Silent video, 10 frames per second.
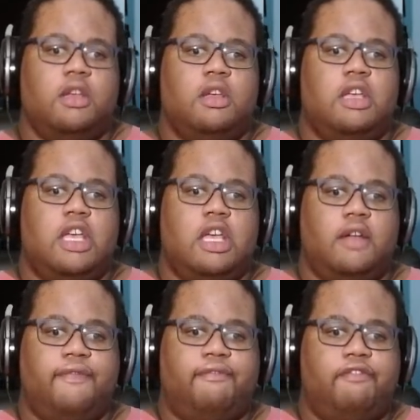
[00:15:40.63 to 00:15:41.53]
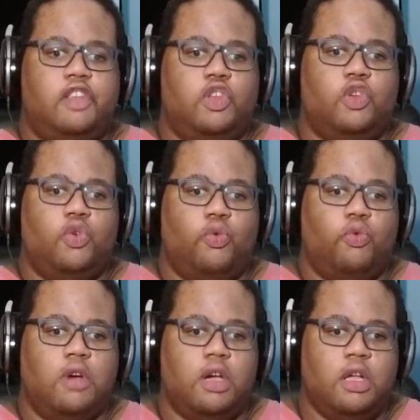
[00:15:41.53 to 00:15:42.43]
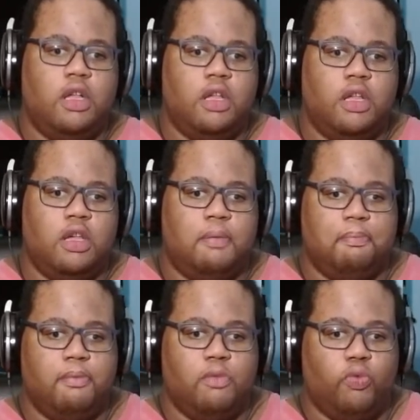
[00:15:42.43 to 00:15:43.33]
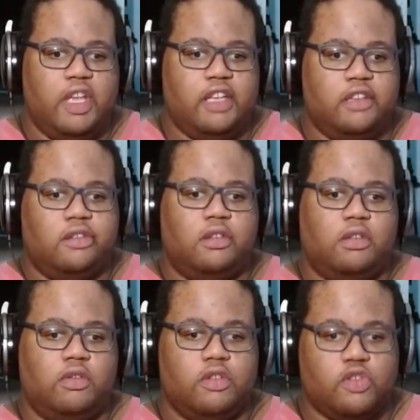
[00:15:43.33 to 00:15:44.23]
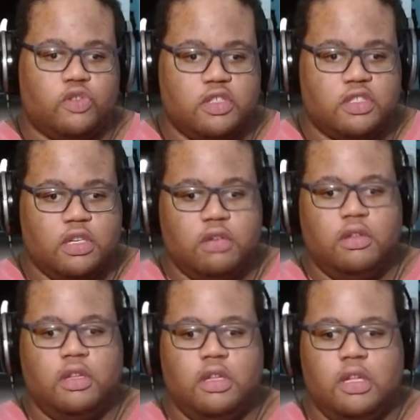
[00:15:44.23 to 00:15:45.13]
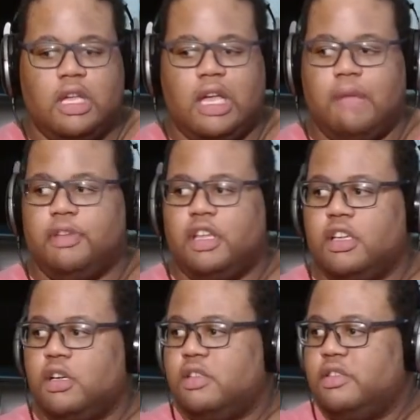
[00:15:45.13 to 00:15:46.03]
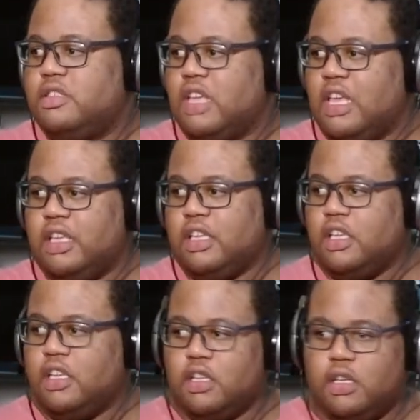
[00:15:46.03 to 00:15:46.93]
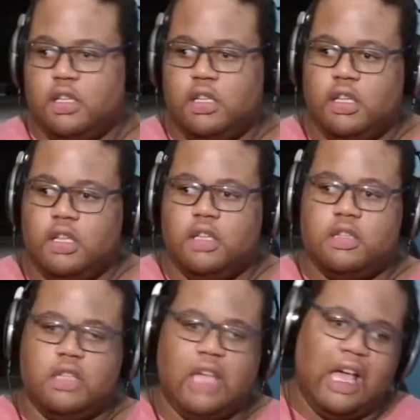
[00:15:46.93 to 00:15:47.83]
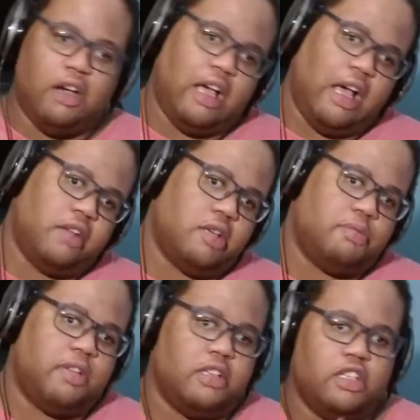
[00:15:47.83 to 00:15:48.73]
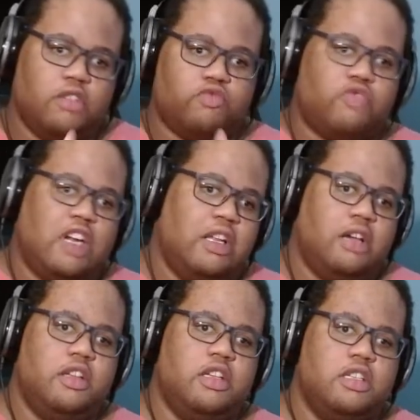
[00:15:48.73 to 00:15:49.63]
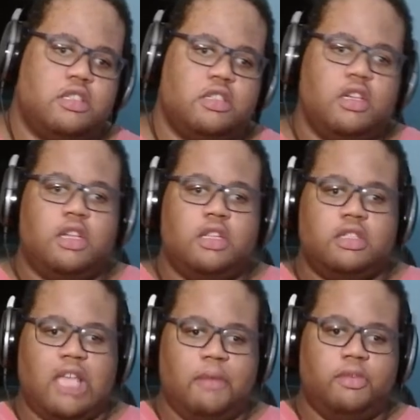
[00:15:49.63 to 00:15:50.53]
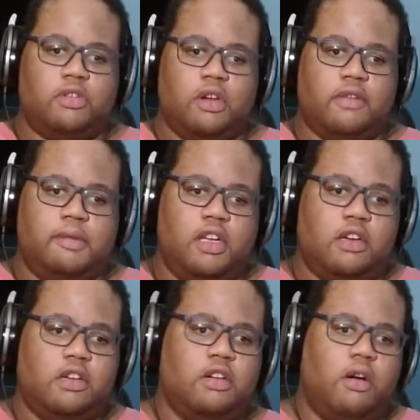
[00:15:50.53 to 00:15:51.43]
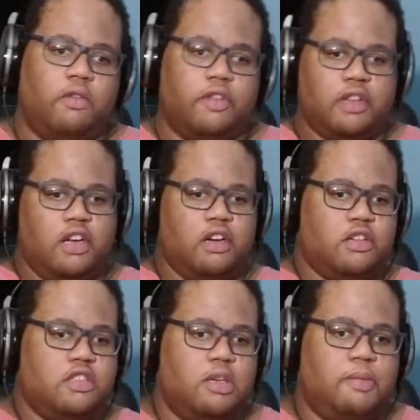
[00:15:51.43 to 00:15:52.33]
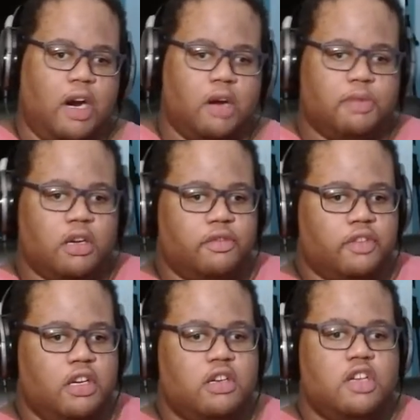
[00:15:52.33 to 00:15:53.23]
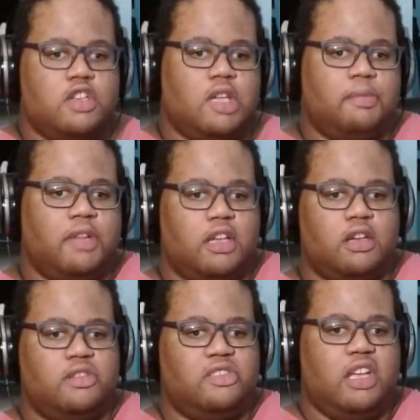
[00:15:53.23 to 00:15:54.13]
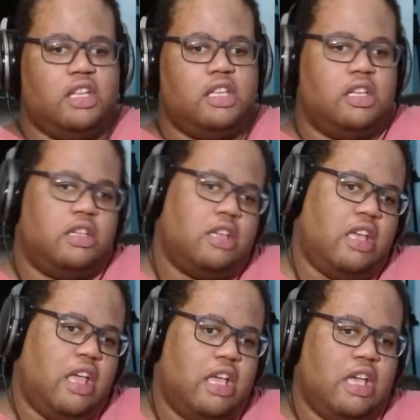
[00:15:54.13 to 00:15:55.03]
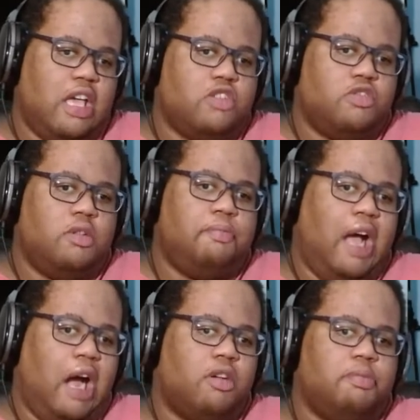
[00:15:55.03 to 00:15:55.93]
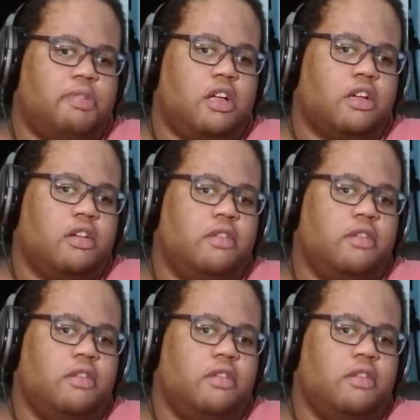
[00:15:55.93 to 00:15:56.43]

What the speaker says: in a few weeks or so, I'm planning on taking how they're plugged in right now is the cables going from here over there to the power plug over there. I'm planning on taking a actual power plug,